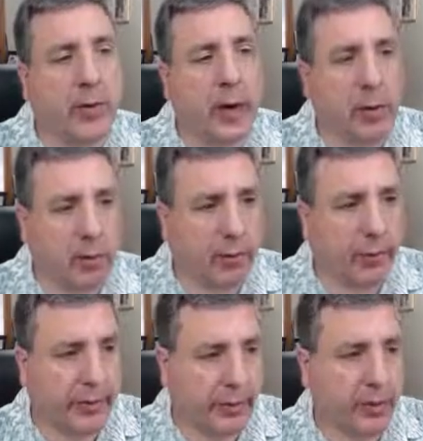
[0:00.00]
the
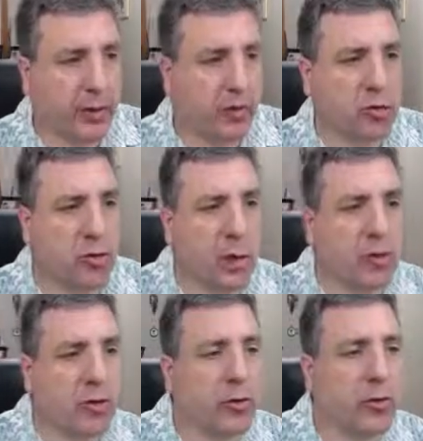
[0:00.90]
specific
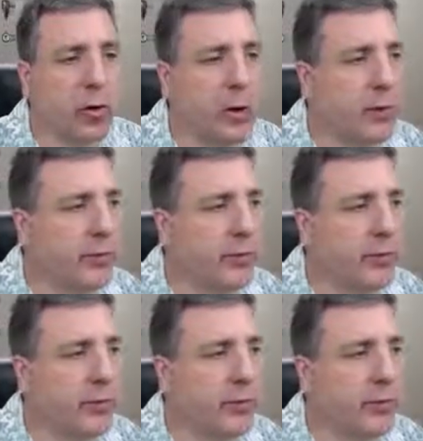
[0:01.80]
structures of